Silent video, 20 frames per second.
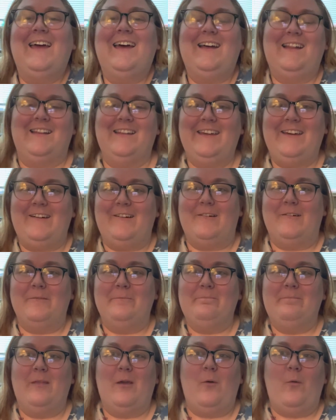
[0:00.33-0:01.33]
Hello,
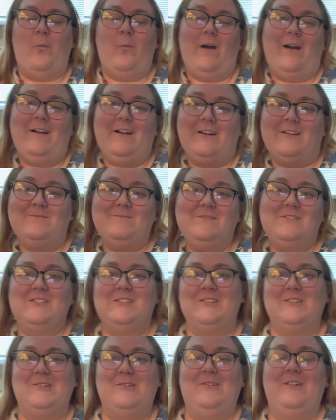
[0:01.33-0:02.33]
welcome
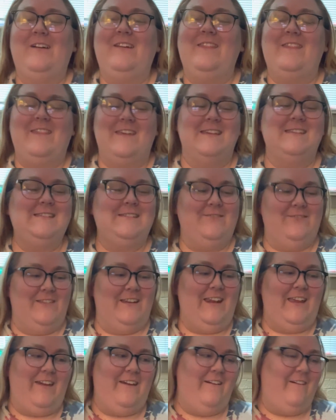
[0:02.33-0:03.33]
to this
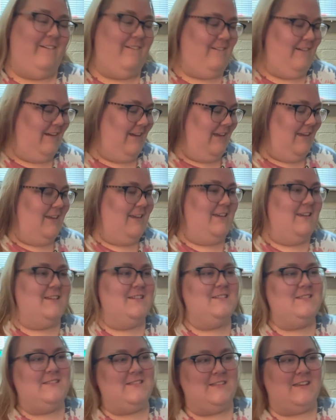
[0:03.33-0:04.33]
video.
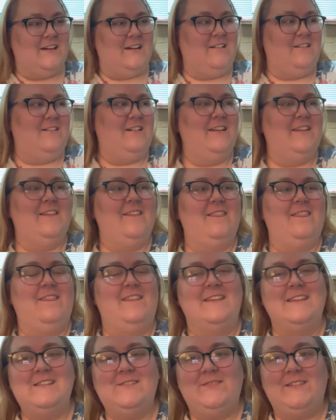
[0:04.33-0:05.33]
So
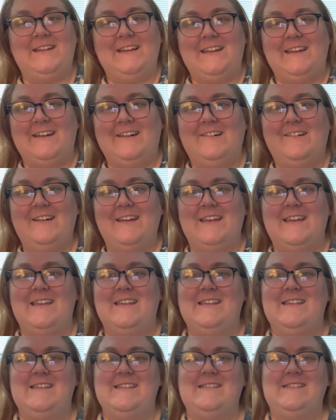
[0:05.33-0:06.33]
this video
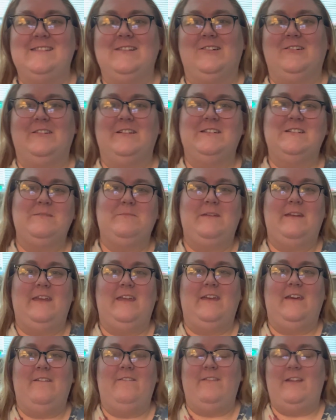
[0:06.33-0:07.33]
is going to
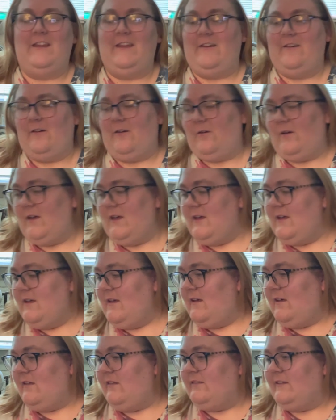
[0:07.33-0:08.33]
be a video
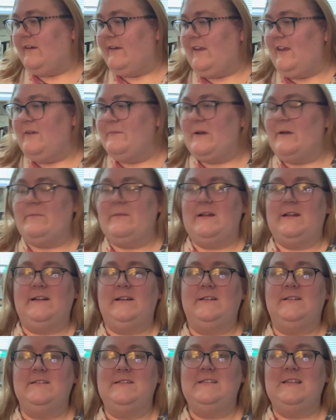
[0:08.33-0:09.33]
talking about
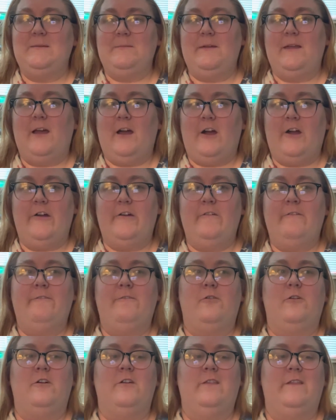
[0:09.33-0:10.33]
my TBR
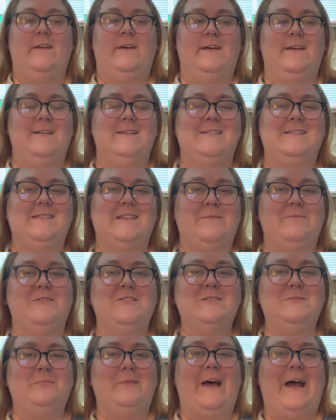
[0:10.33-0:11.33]
for the
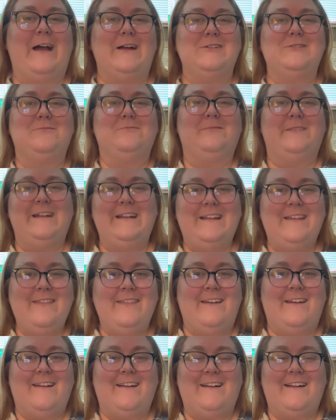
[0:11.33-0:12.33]
Summer Splash
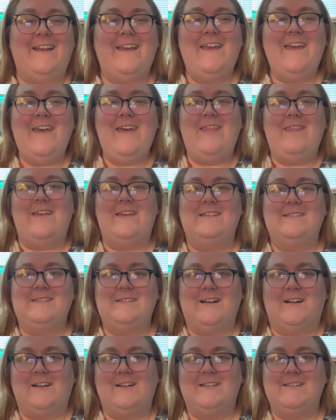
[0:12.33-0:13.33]
Read-a-Thon that
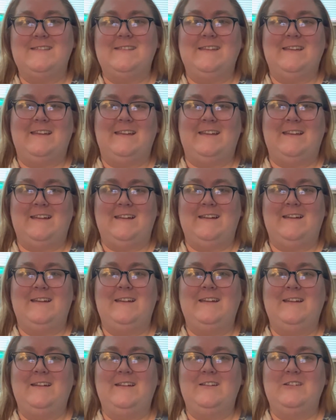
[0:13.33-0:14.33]
starts
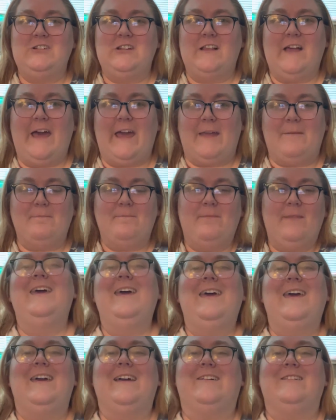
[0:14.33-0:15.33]
in July.
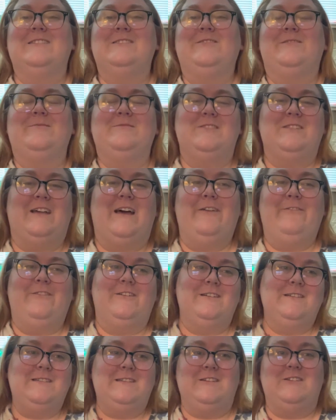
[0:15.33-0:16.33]
It goes from July
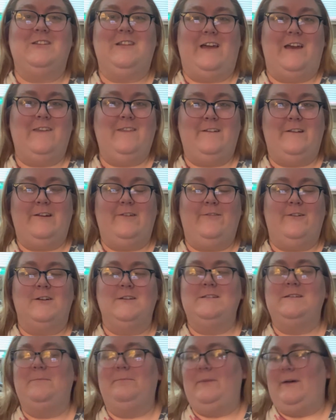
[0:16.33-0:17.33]
1st to July
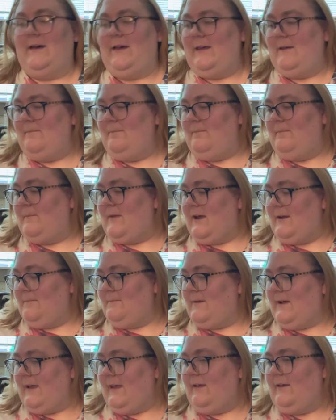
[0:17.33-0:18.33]
31st, but mine
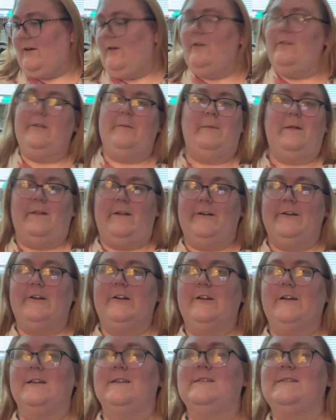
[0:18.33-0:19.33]
might go a little bit
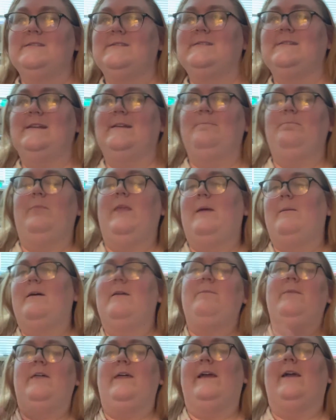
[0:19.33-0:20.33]
longer because it
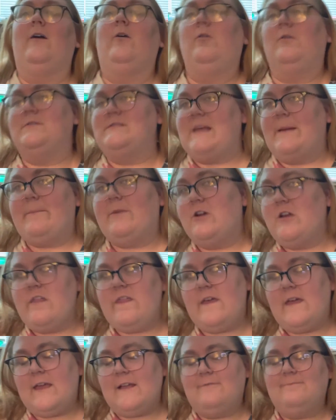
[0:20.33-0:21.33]
might be like a whole summer
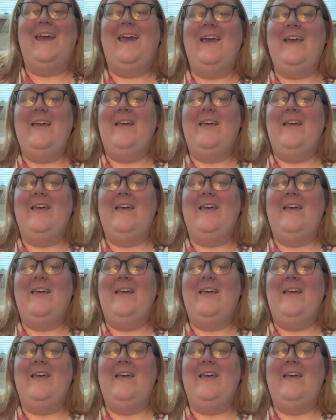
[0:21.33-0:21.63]
thing.